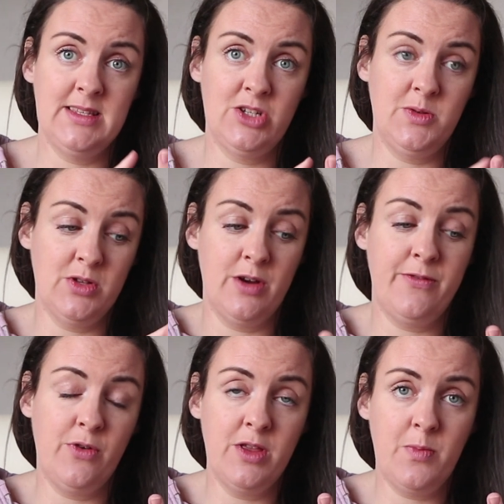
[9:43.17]
She was on her
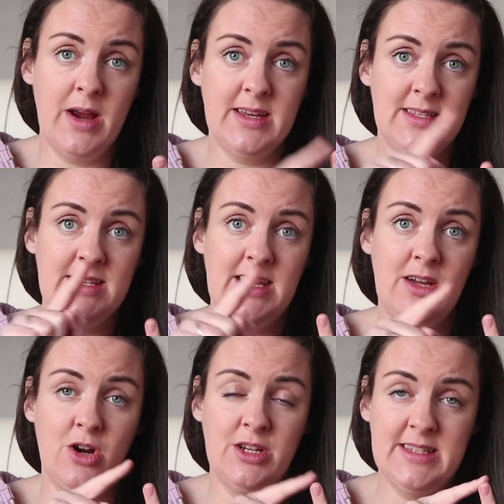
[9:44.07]
fourth pregnancy.
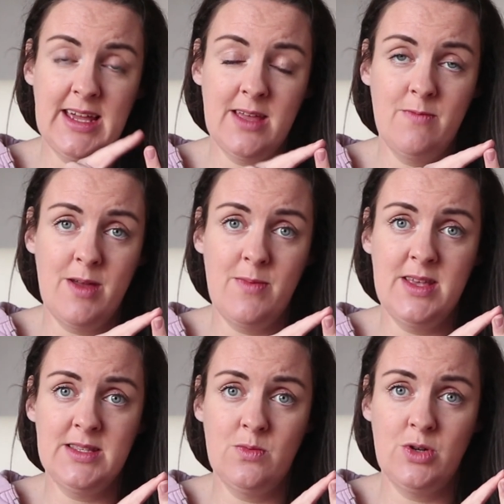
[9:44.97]
Her second baby
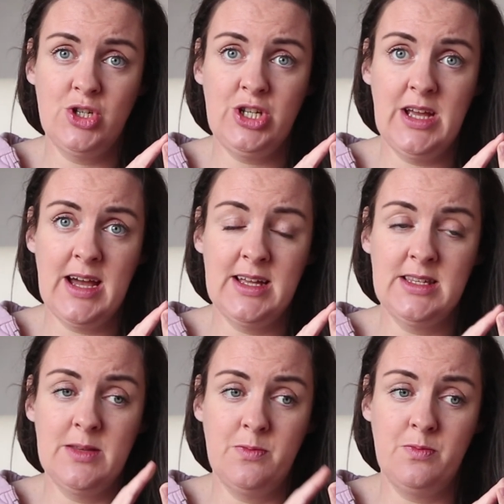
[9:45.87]
is the one she
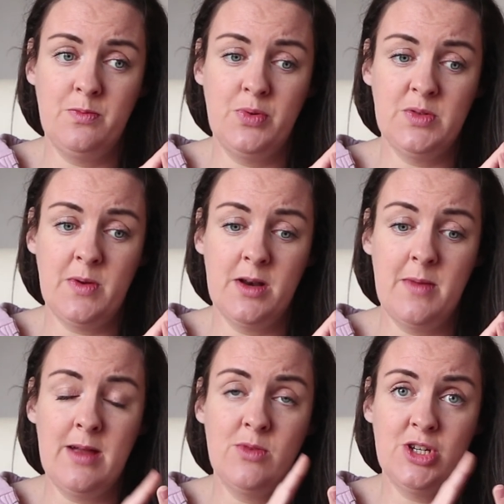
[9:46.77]
had the postpartum
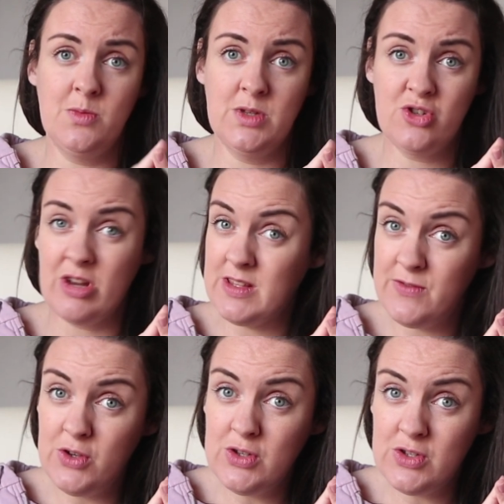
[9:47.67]
hemorrhage and was
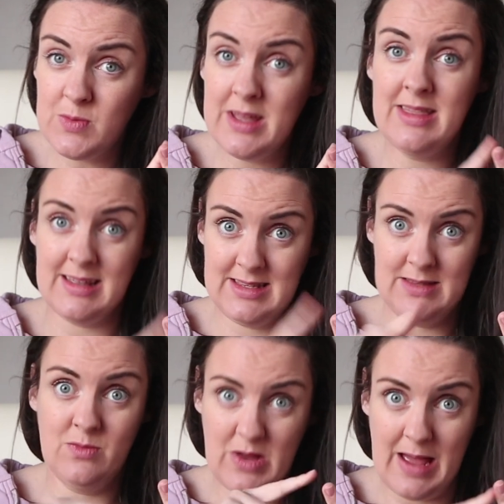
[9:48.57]
transfused with. That's
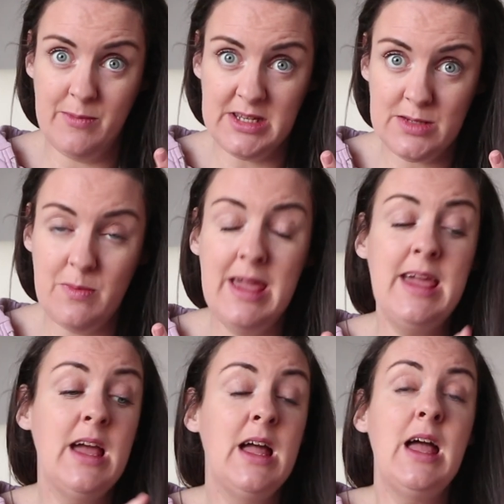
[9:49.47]
what happened to me.